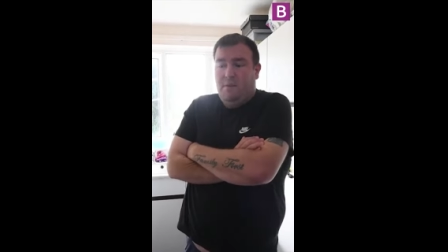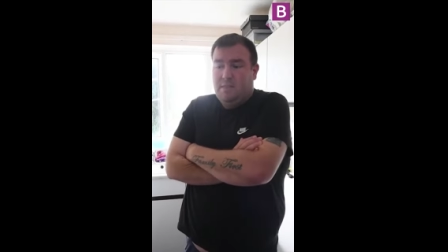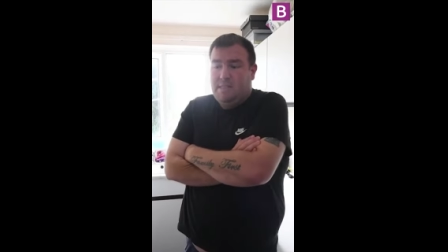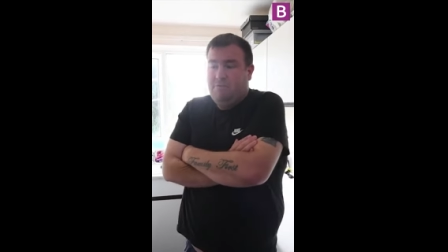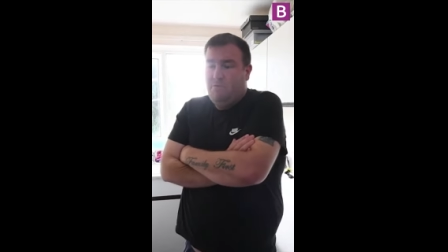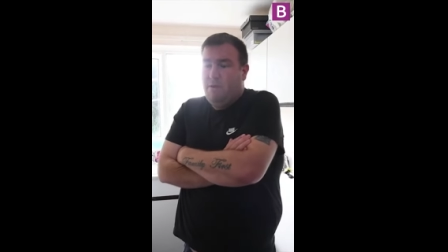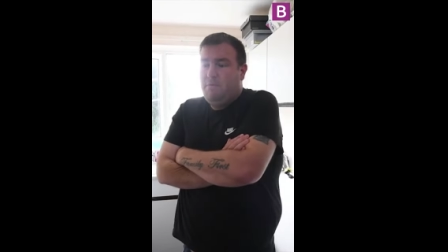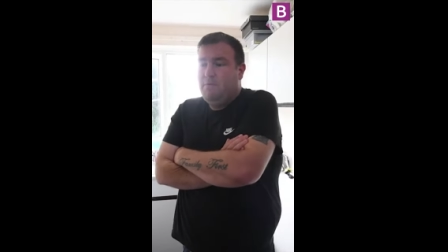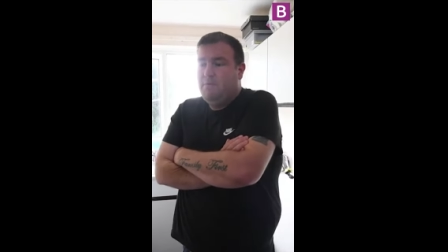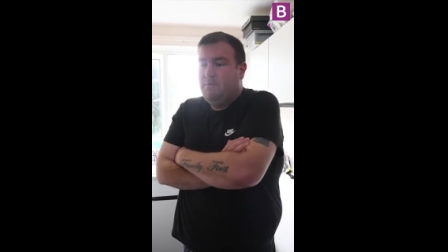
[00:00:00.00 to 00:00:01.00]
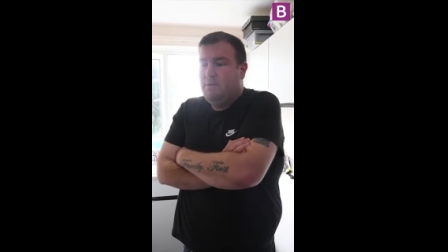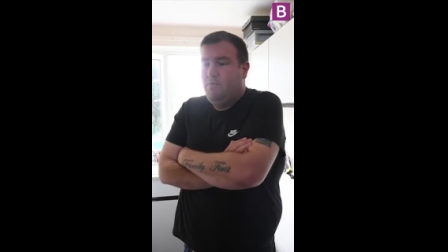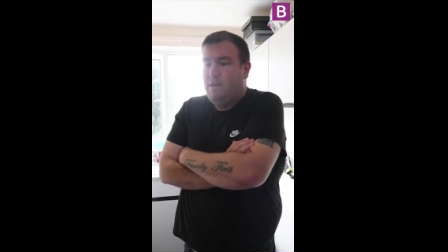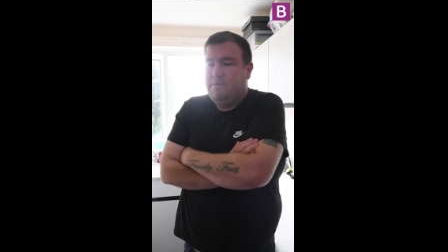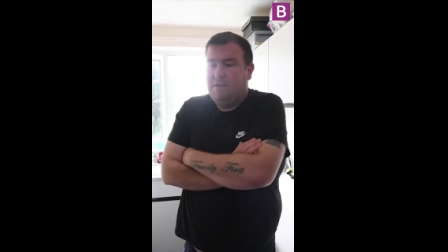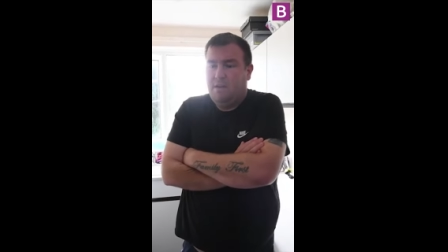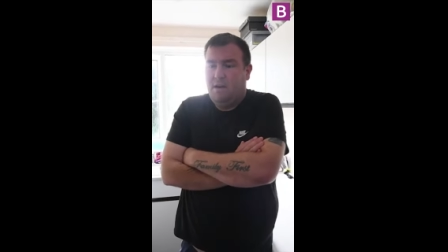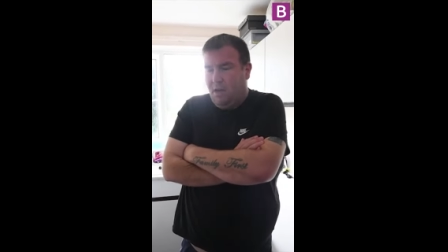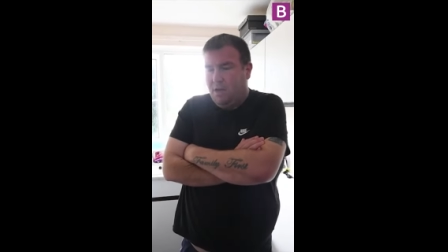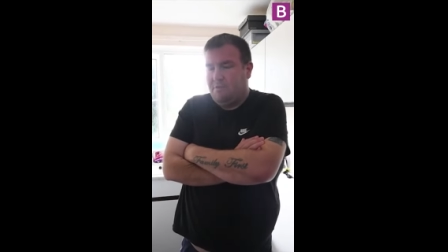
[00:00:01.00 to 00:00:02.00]
got several problems. We're living in a
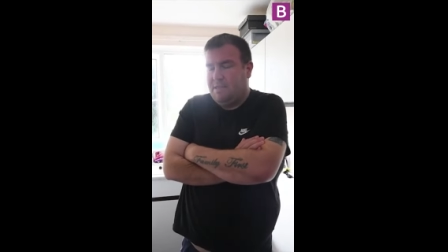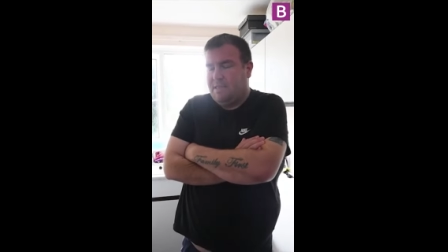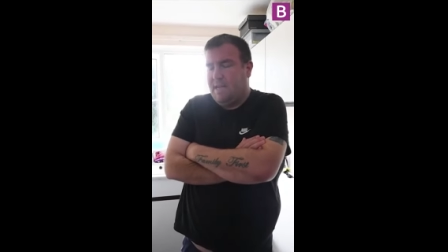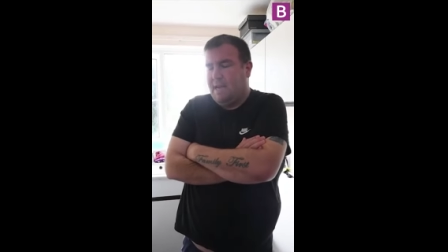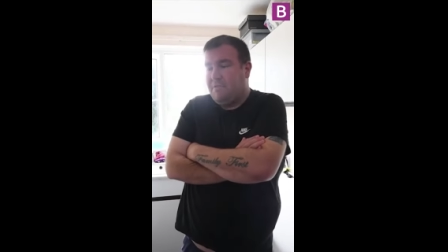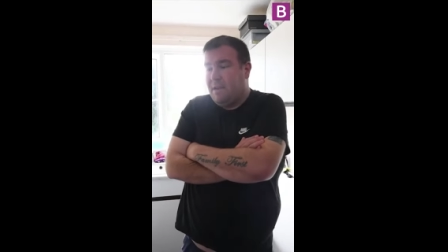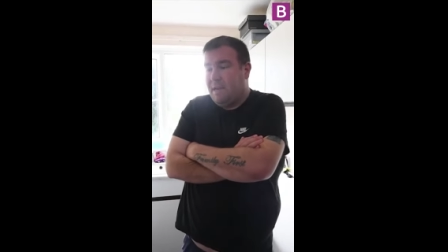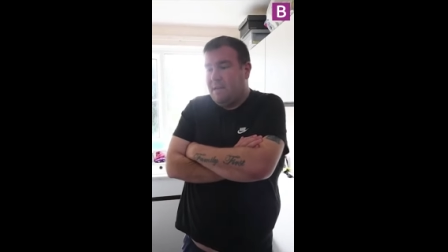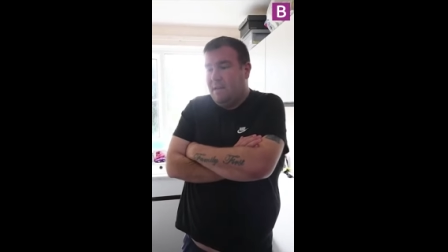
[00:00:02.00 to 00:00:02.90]
high risk area.